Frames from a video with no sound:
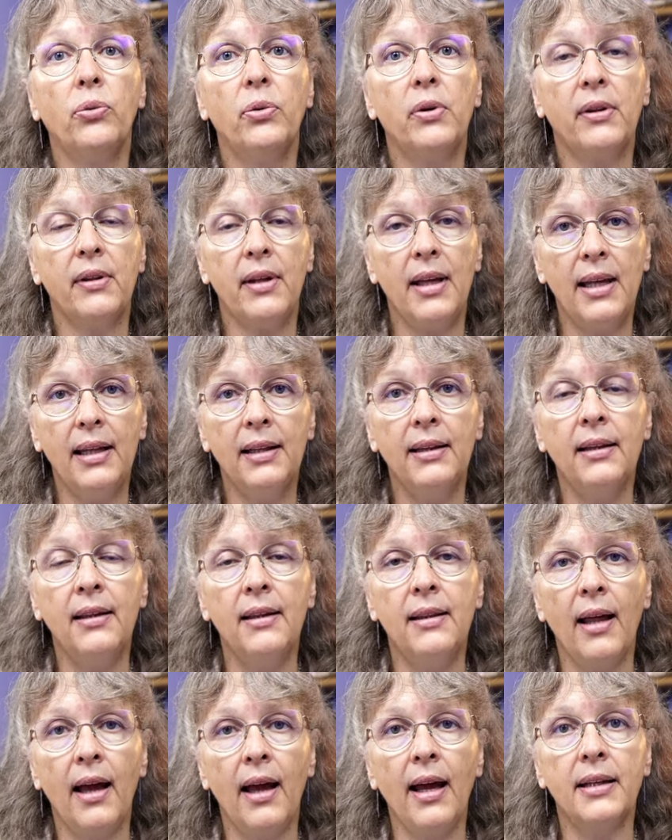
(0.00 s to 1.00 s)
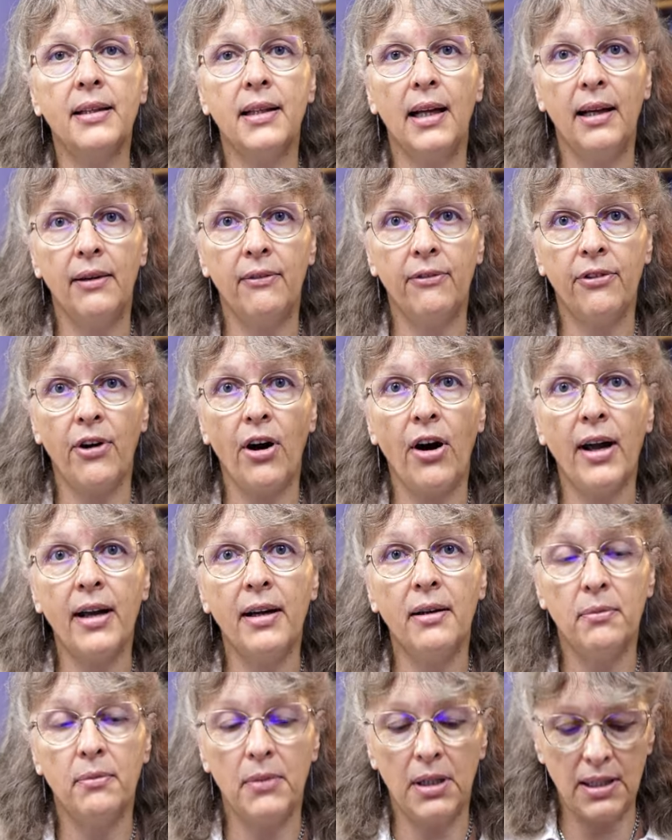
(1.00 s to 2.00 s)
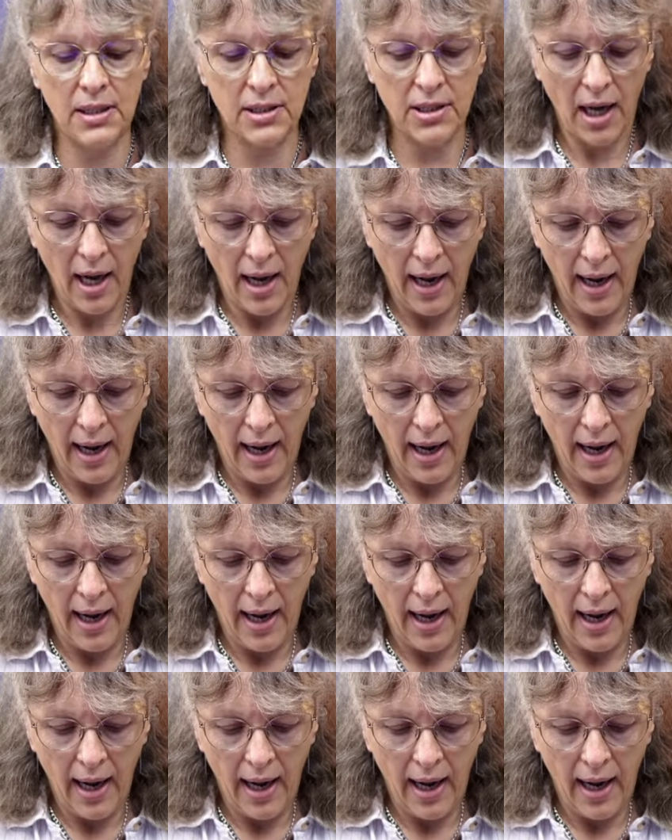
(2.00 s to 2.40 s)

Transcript: within that environment.